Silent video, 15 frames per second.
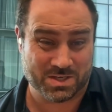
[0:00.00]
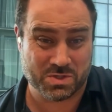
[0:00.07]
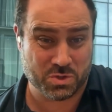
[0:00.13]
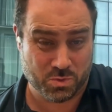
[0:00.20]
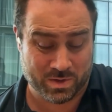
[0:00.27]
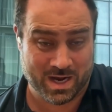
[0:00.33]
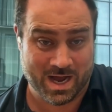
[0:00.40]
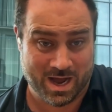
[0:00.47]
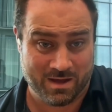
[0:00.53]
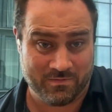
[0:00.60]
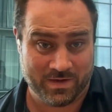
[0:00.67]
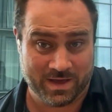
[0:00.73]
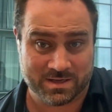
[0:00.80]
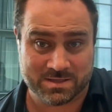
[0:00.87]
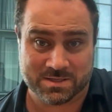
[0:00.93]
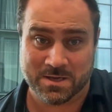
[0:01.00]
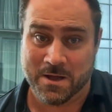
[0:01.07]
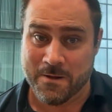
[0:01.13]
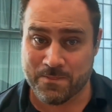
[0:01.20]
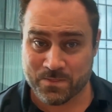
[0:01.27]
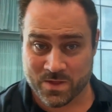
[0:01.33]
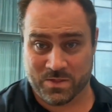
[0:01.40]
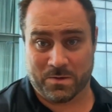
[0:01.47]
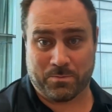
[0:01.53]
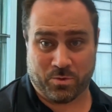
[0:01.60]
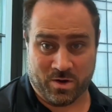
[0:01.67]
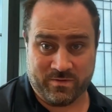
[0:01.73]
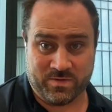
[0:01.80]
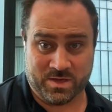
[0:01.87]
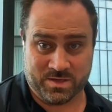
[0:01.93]
I think it was like 2.5x
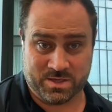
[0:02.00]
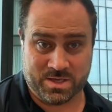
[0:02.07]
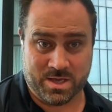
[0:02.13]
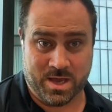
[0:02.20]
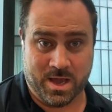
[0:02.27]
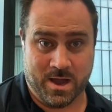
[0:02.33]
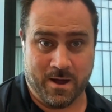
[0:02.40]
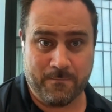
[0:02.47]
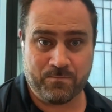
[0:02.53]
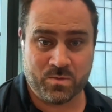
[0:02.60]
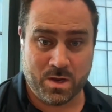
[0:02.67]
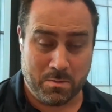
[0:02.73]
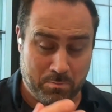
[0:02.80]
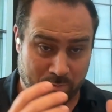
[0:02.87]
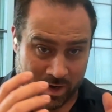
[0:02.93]
than the previous year